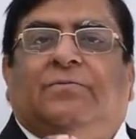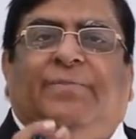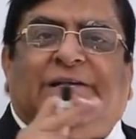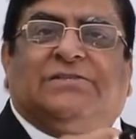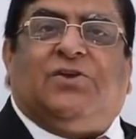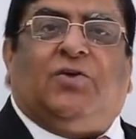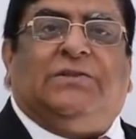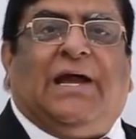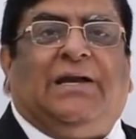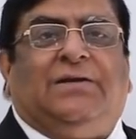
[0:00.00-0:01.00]
Based
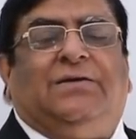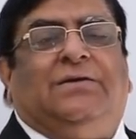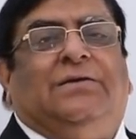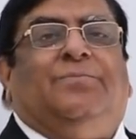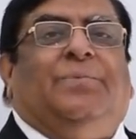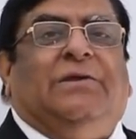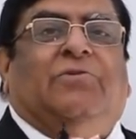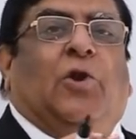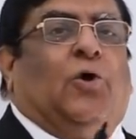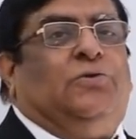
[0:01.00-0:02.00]
on that B
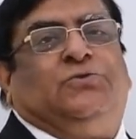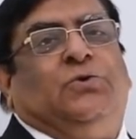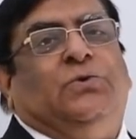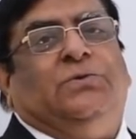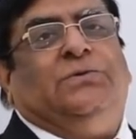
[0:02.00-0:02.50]
will also